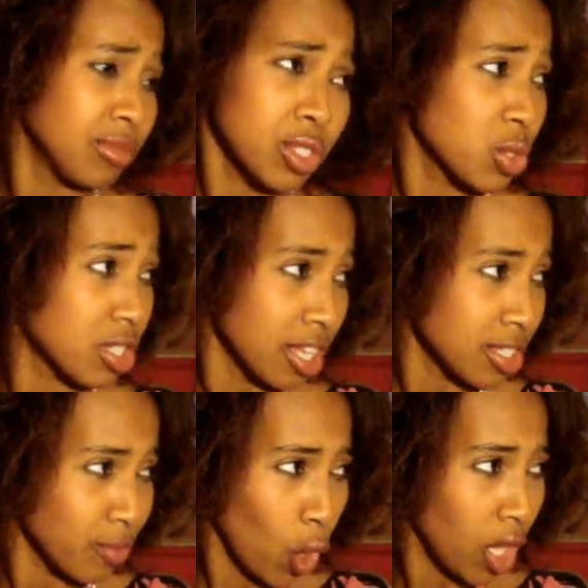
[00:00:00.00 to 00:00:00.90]

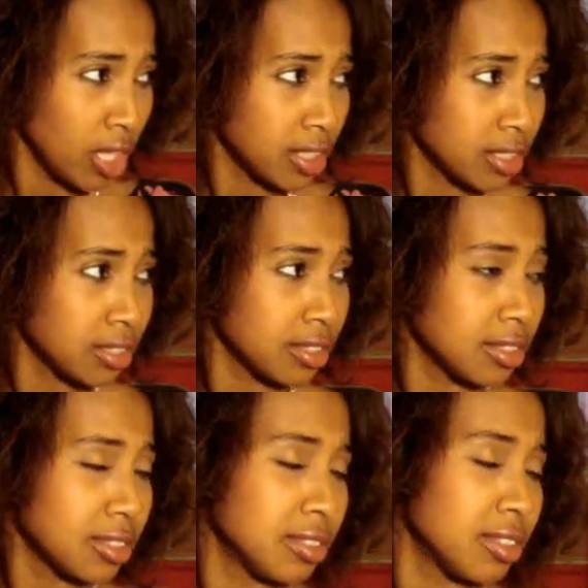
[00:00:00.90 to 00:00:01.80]
successful.
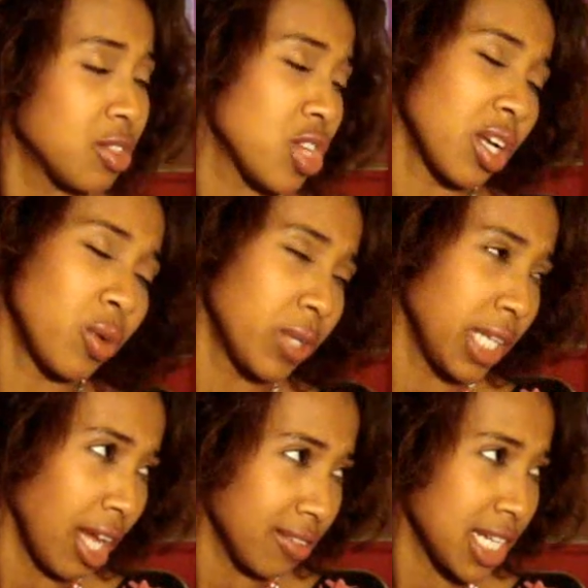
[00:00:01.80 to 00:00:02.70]
So I don't
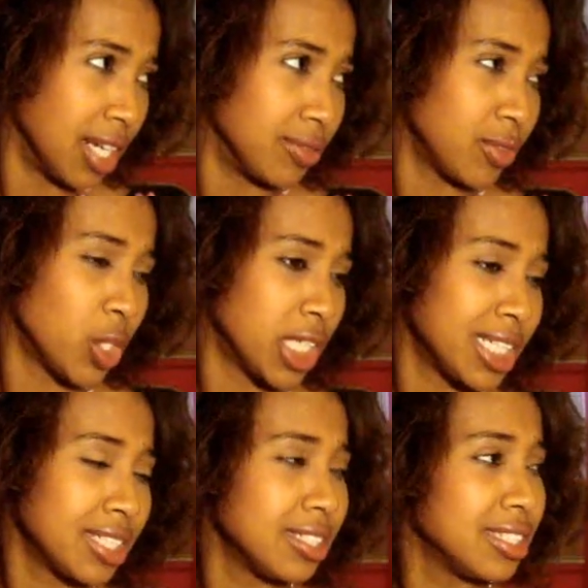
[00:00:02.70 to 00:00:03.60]
really have time for it.